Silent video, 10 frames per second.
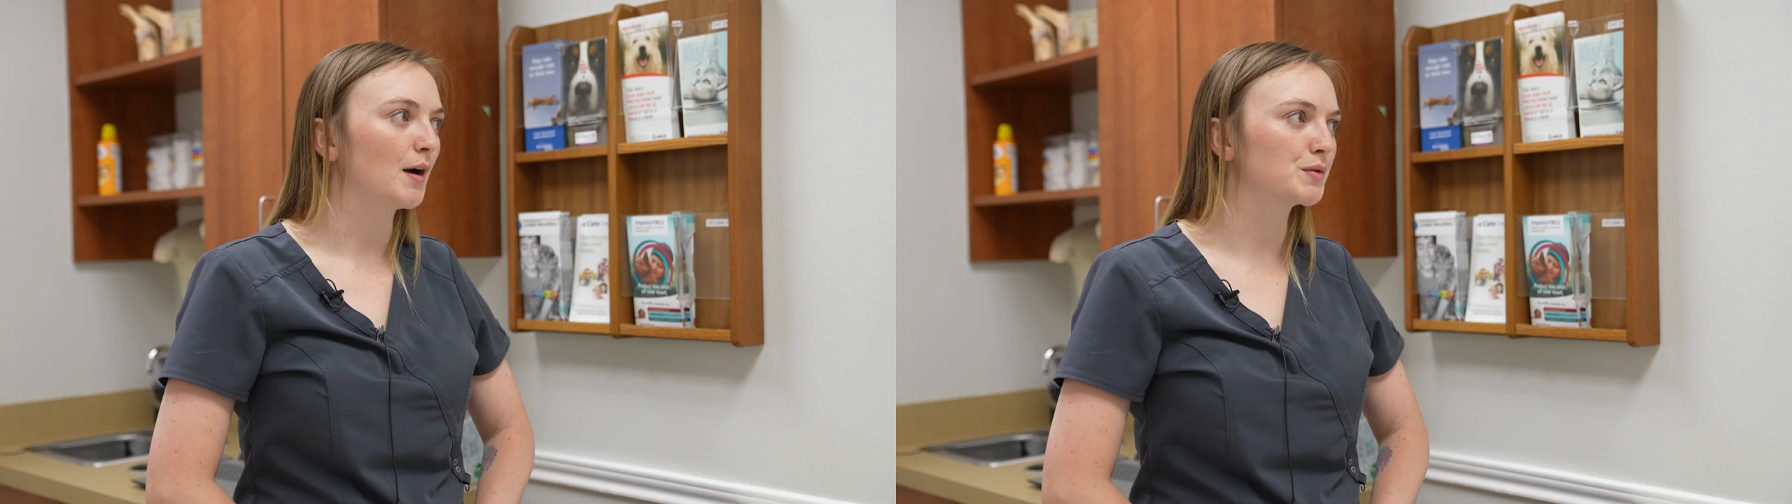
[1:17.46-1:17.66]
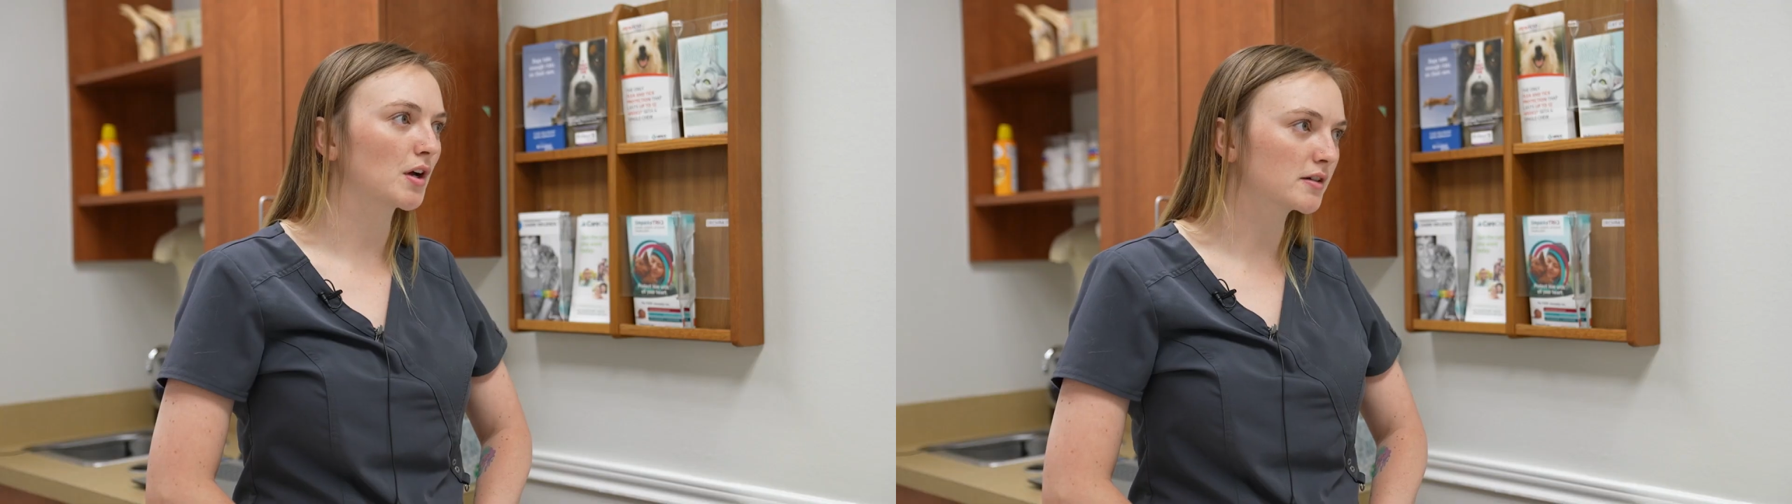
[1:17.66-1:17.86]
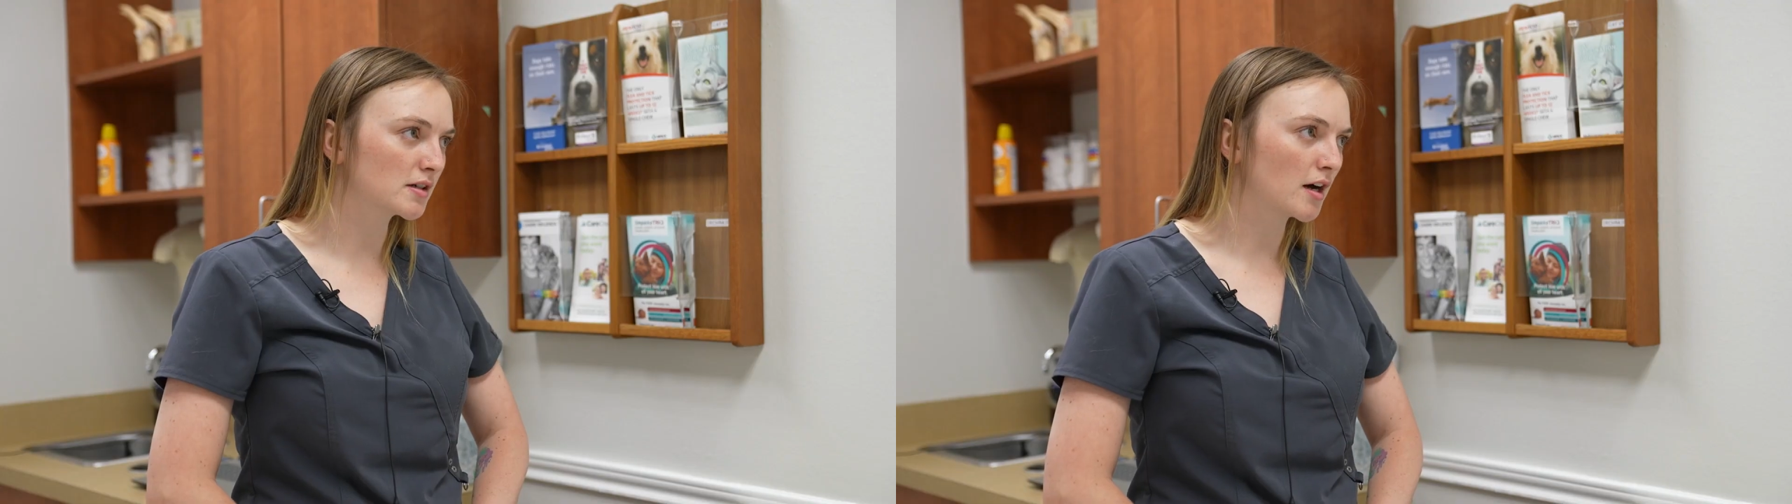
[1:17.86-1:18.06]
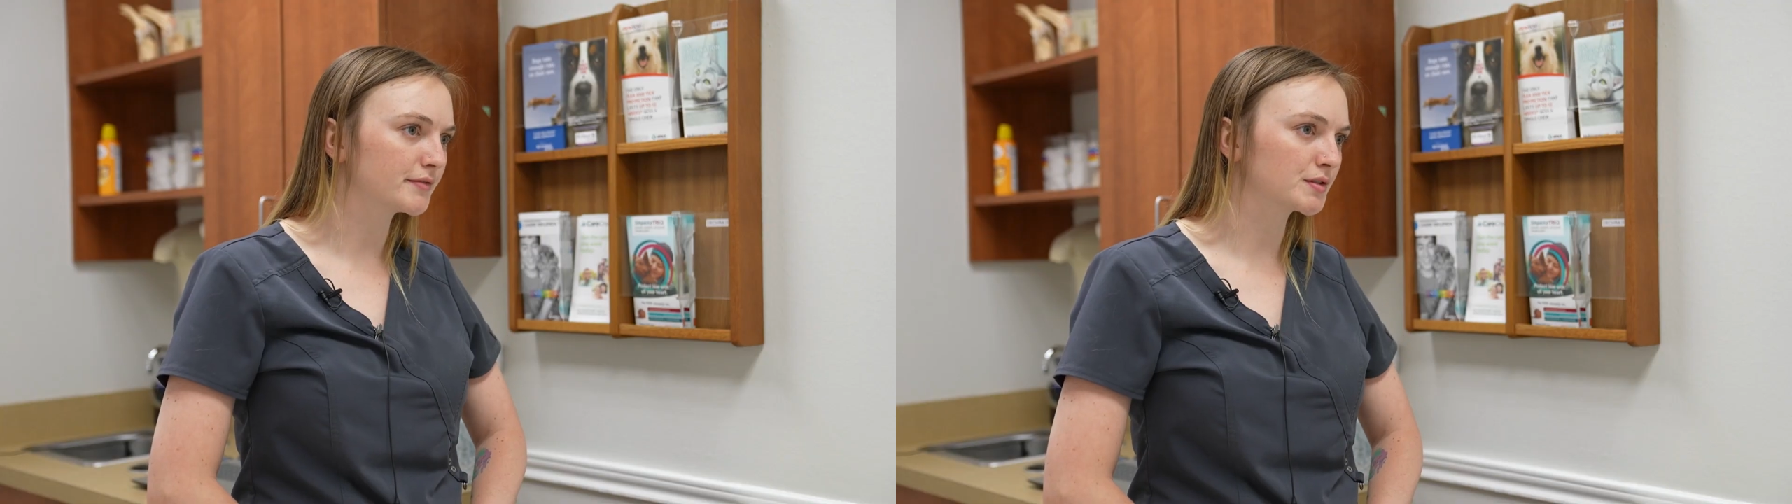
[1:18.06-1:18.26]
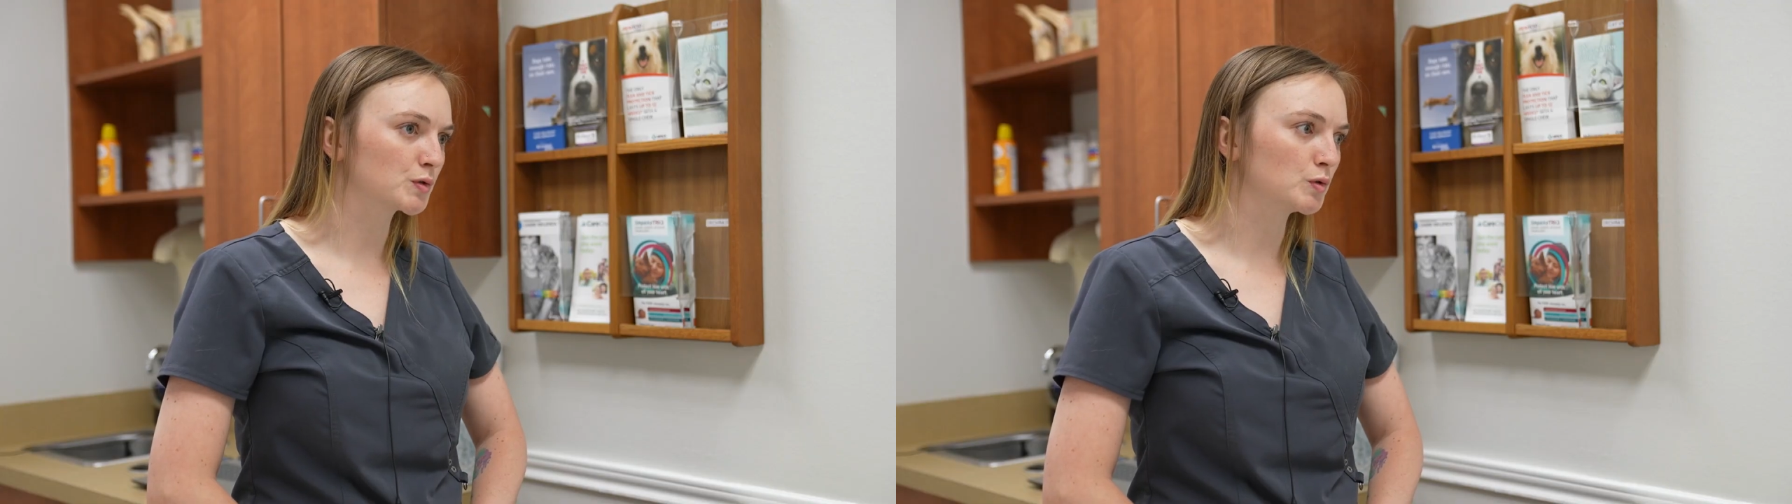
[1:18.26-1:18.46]
I was on and
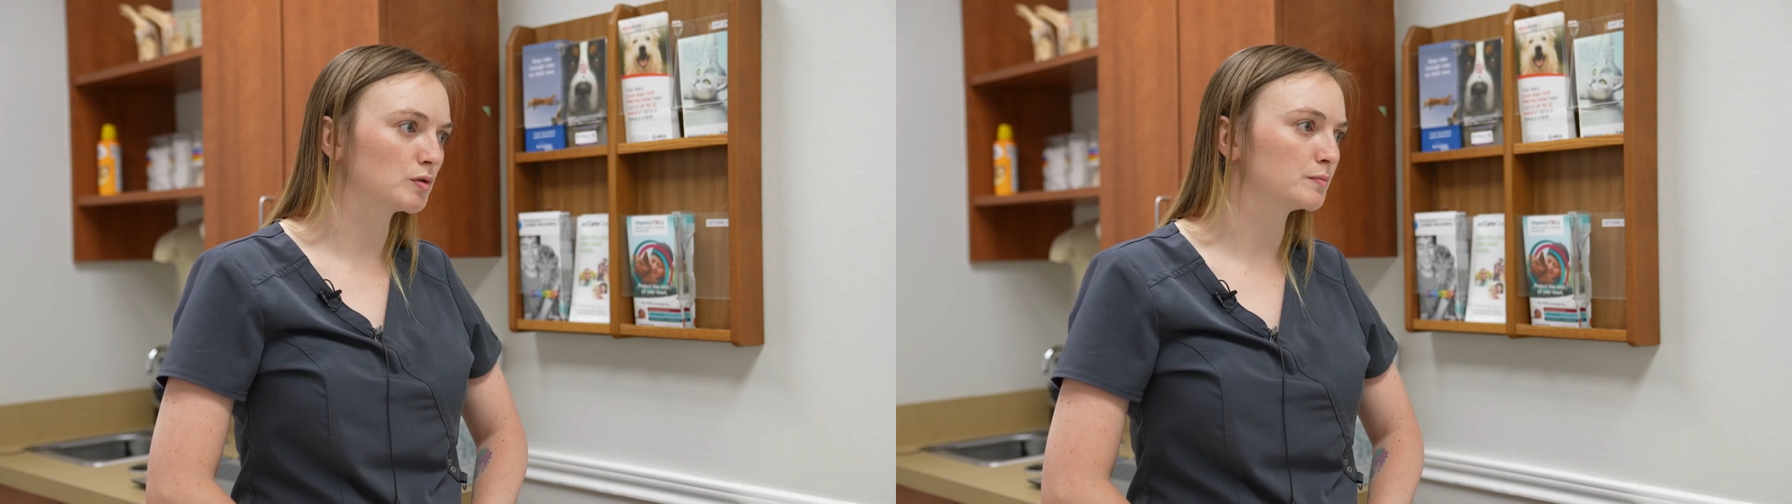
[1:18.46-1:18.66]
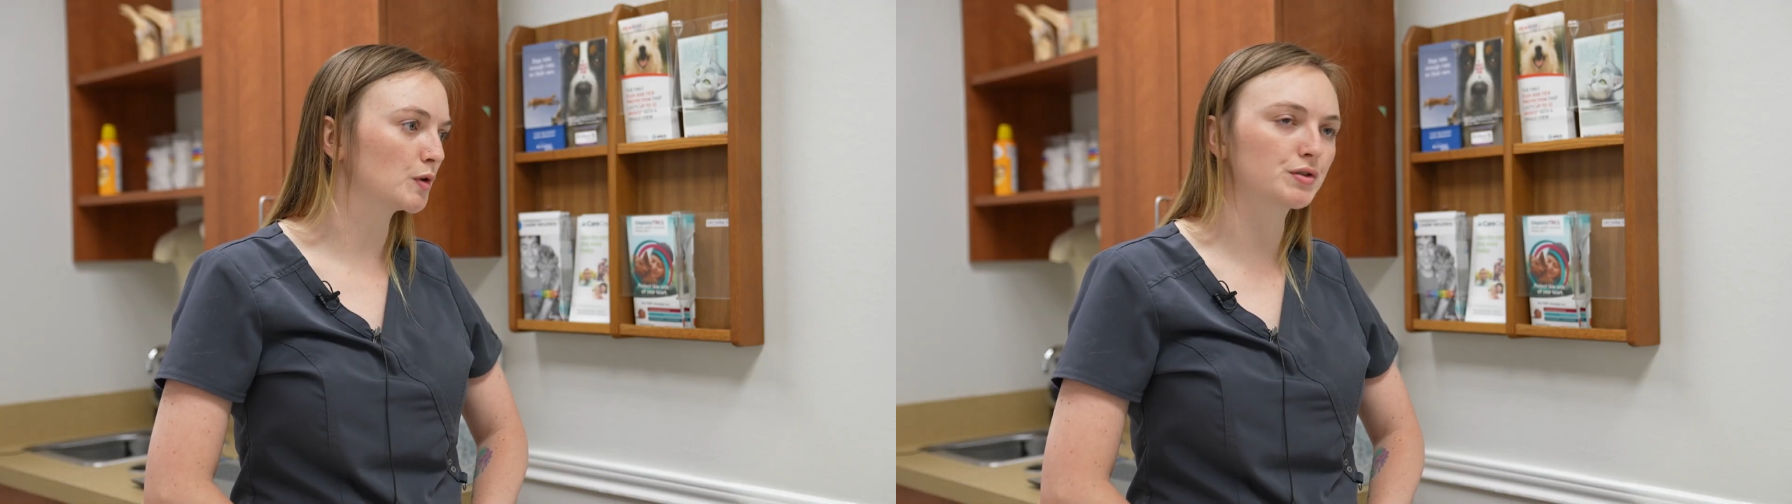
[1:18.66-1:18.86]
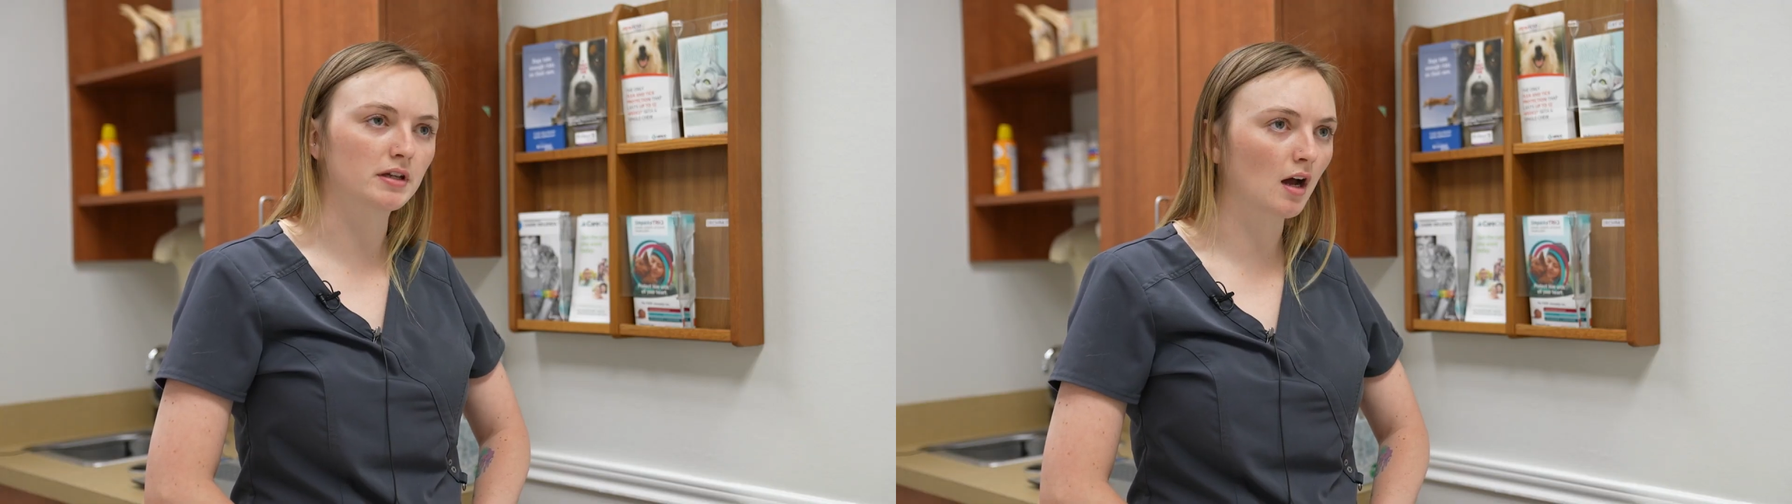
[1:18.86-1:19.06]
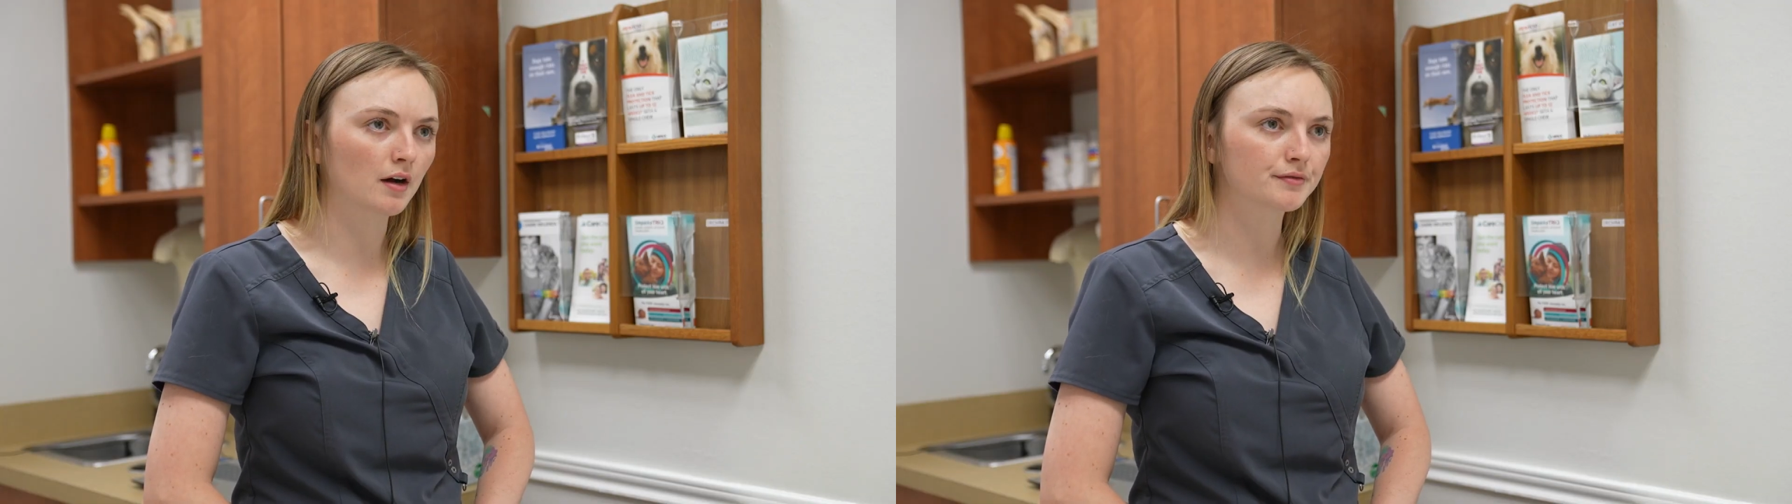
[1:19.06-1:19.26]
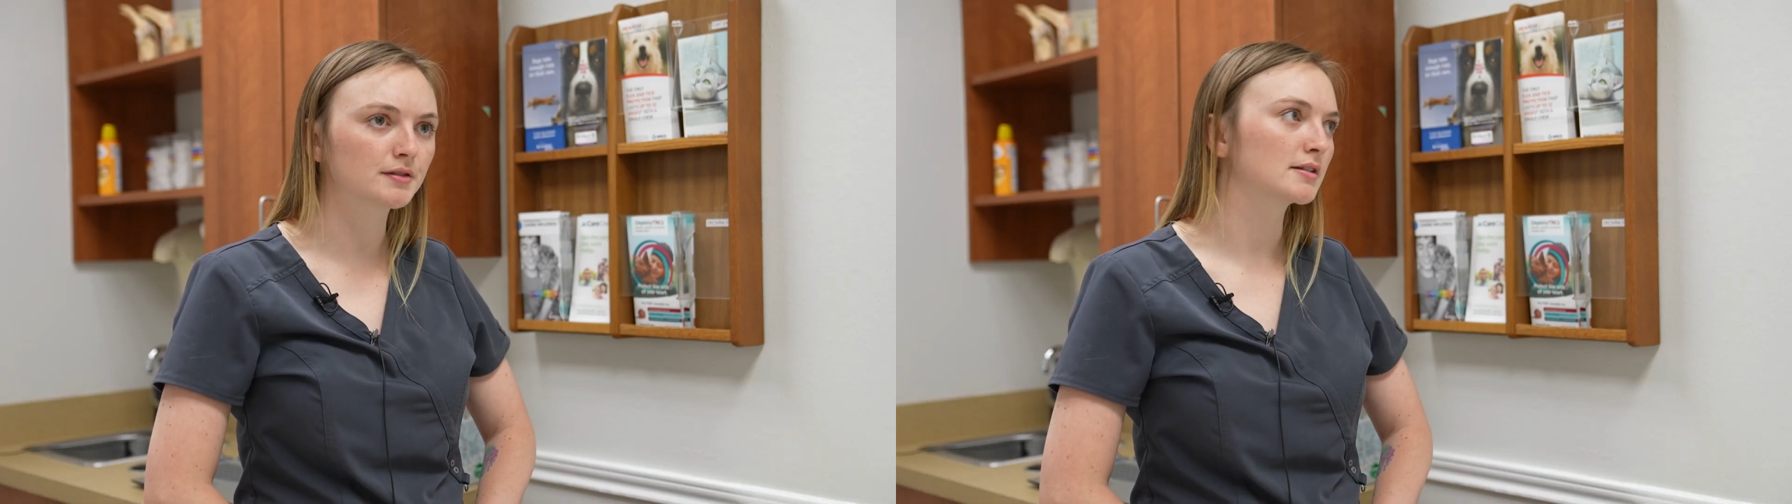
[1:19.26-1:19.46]
off of school, mostly off.